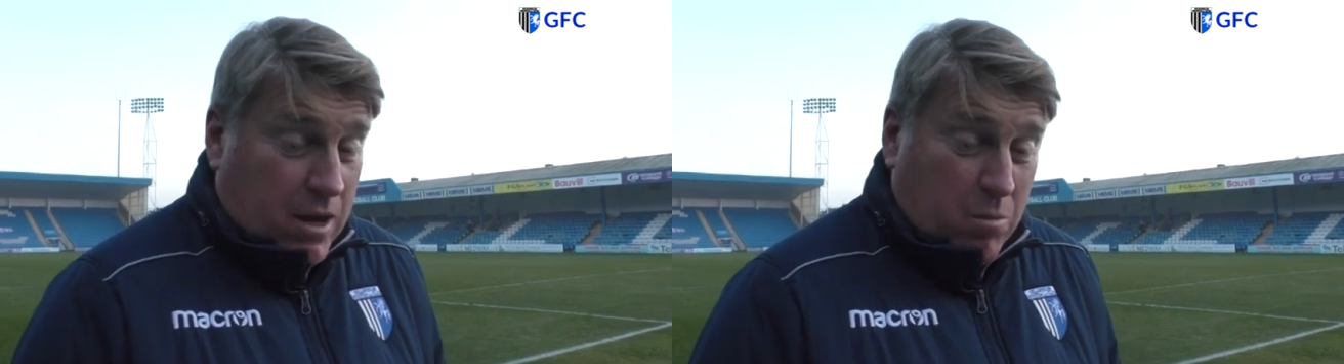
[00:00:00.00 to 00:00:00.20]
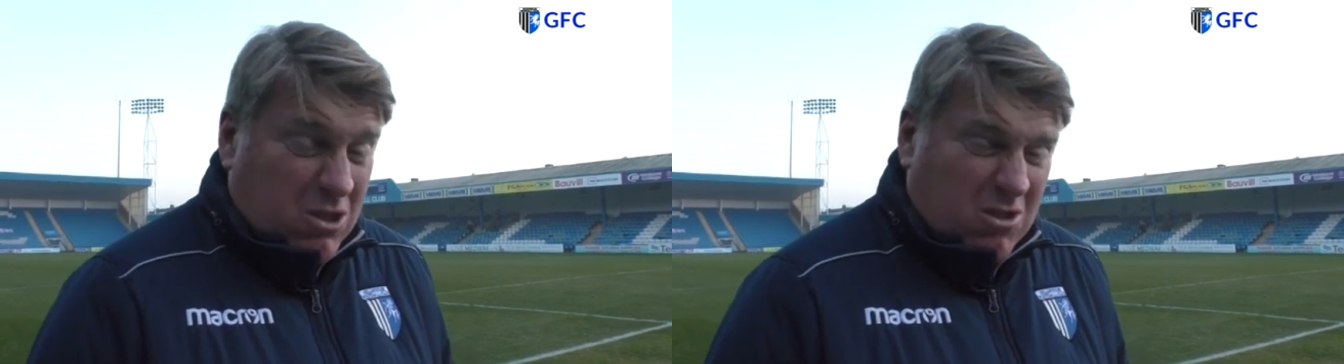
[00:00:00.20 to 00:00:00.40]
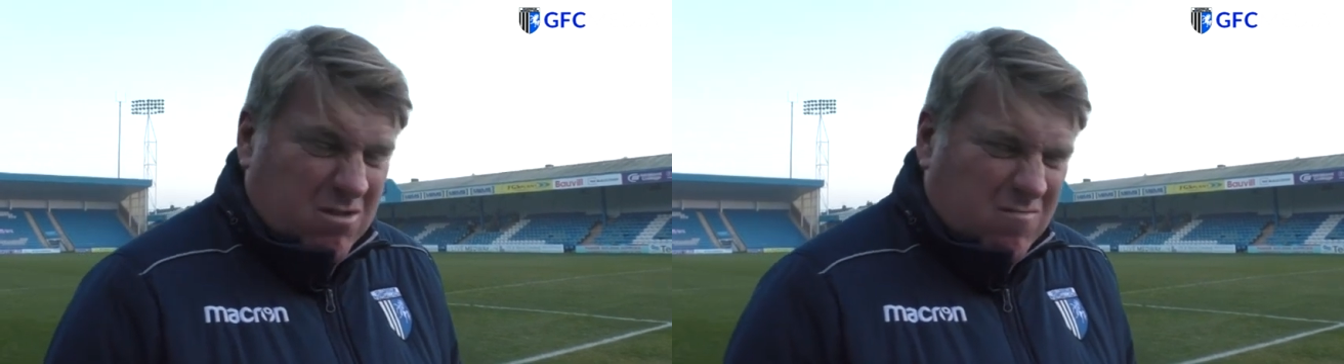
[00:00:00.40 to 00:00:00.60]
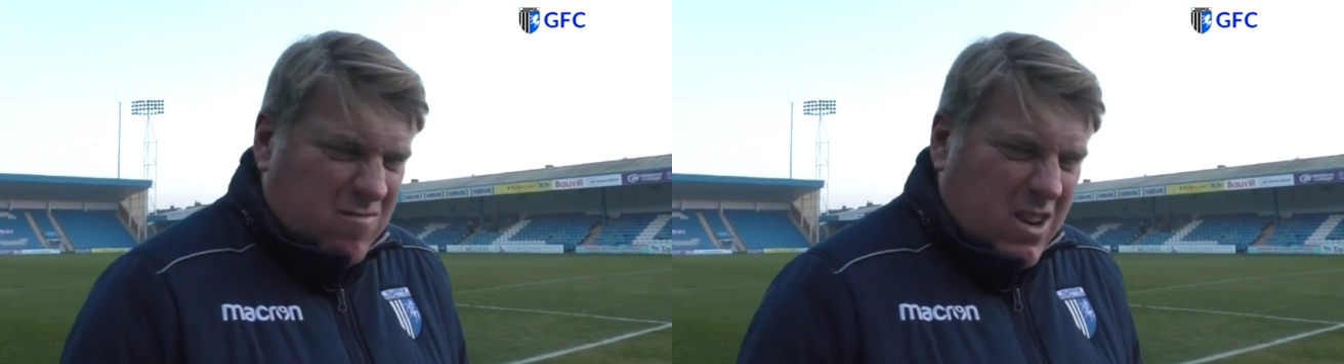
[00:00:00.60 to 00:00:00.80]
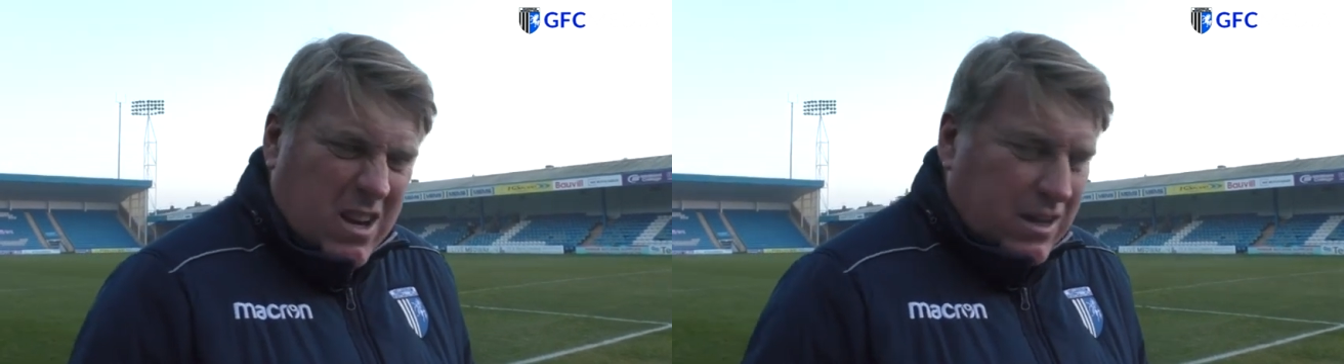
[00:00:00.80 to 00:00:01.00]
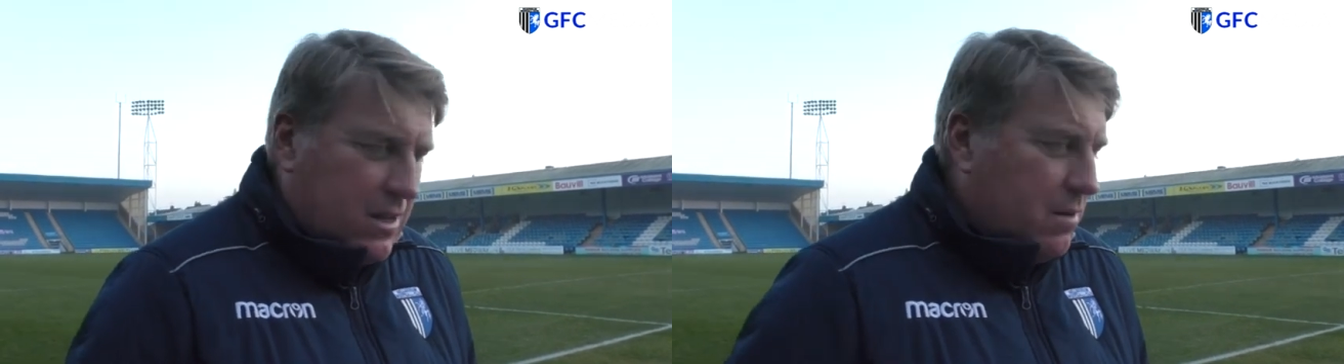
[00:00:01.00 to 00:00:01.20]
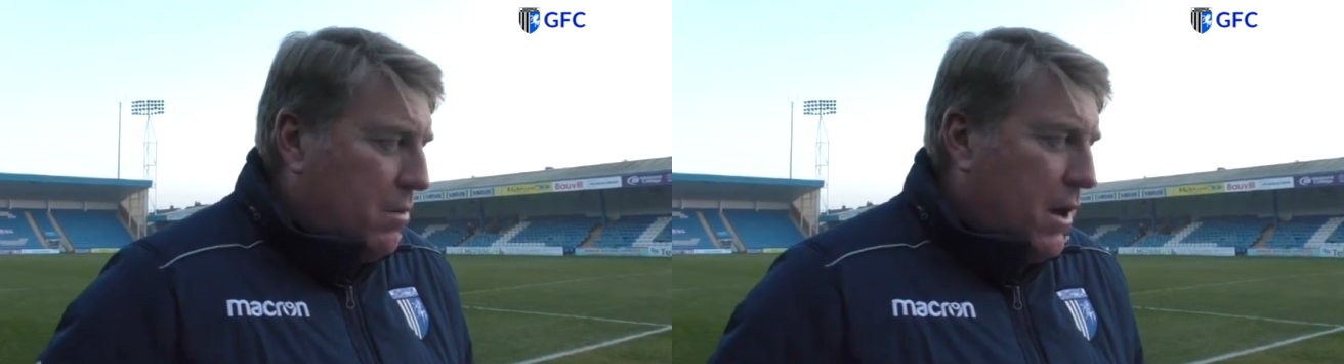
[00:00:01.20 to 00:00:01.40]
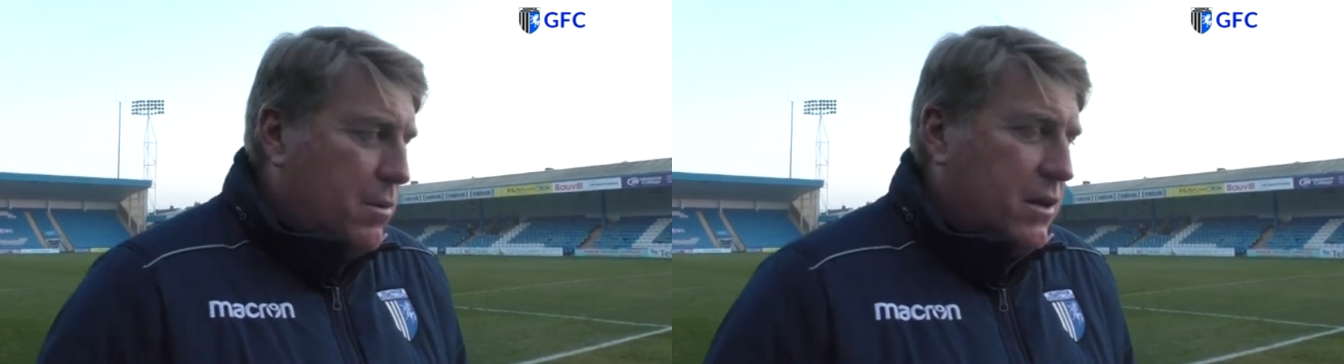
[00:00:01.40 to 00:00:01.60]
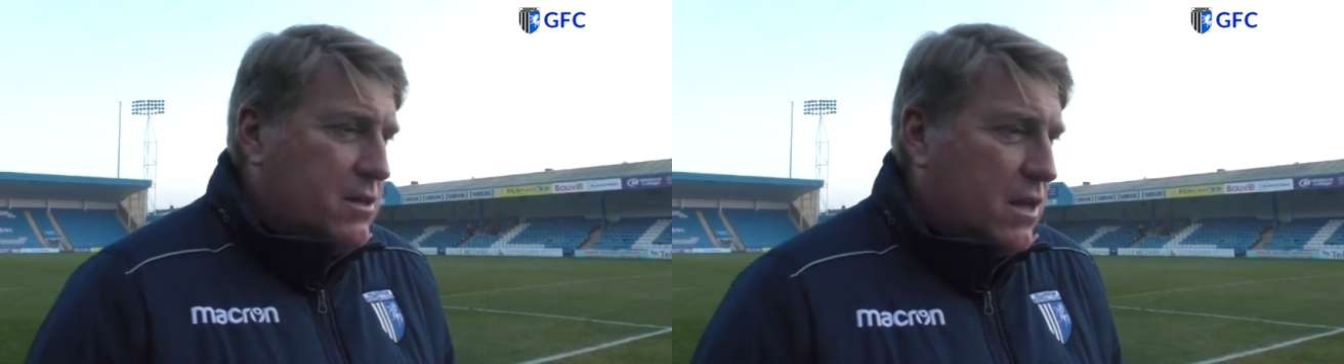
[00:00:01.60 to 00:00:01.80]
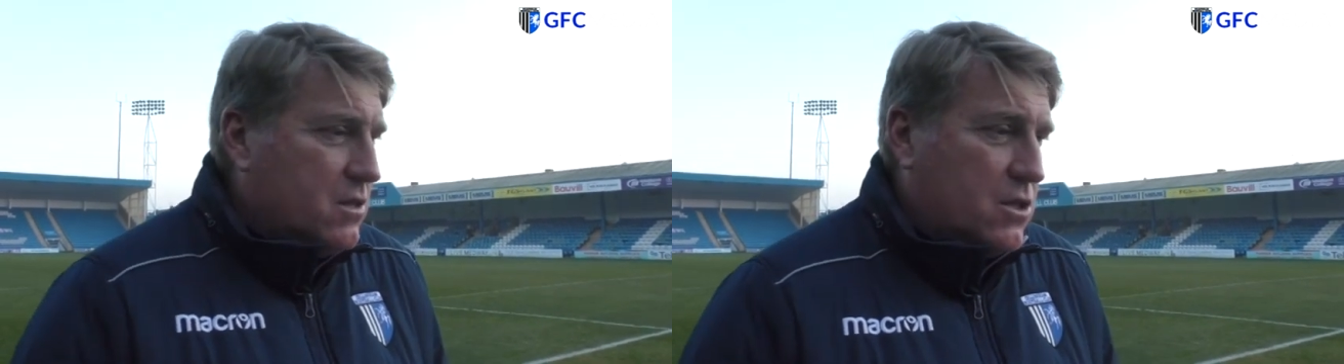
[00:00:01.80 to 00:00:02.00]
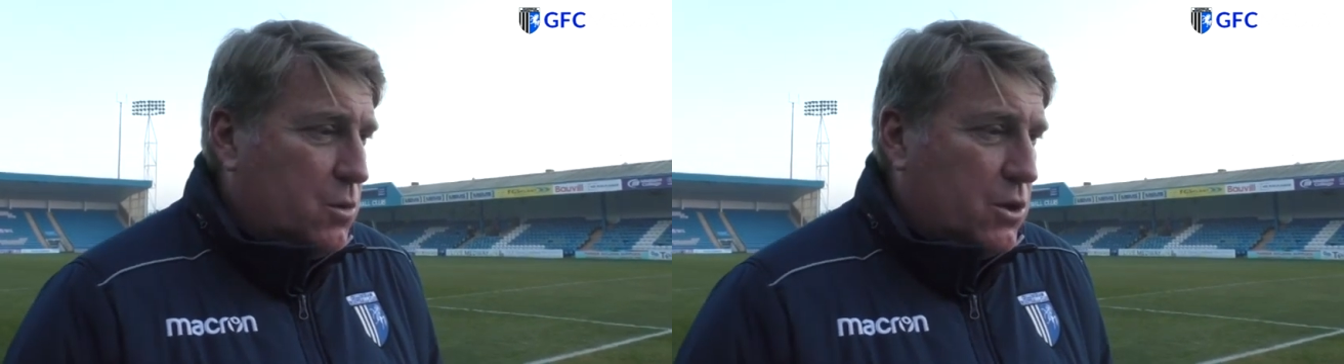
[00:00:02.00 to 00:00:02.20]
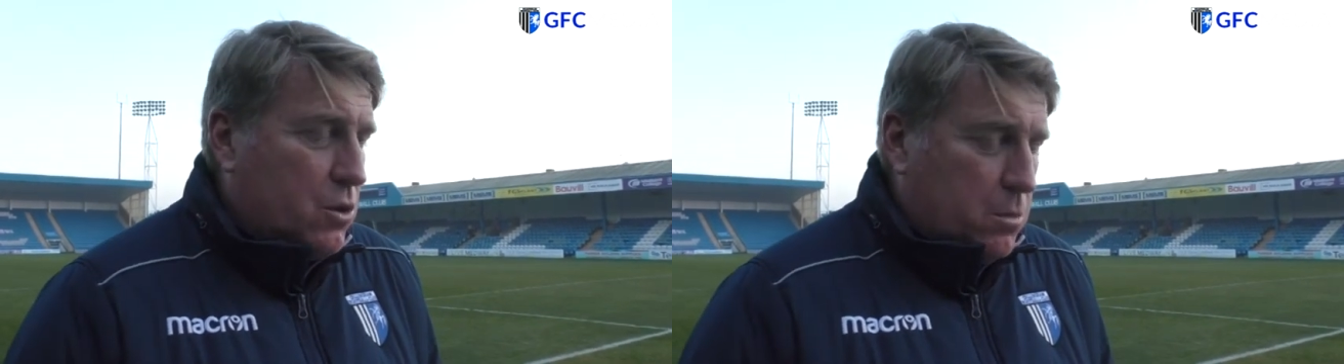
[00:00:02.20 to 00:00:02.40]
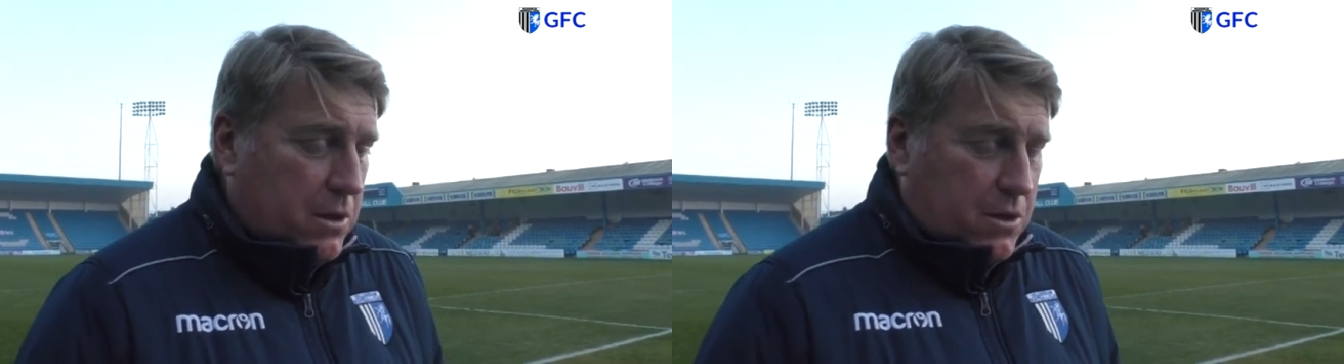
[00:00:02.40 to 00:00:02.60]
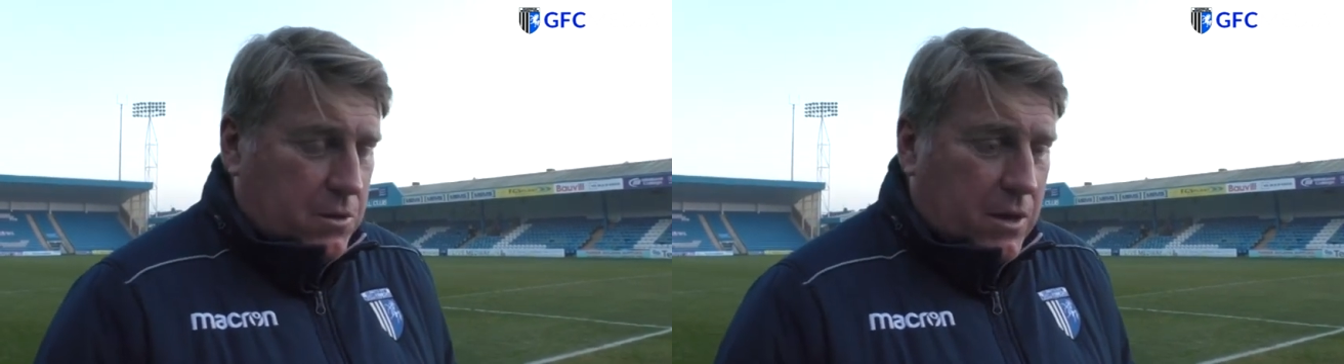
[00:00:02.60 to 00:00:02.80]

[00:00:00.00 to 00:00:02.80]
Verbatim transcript: and we just really didn't play with the intensity we normally do.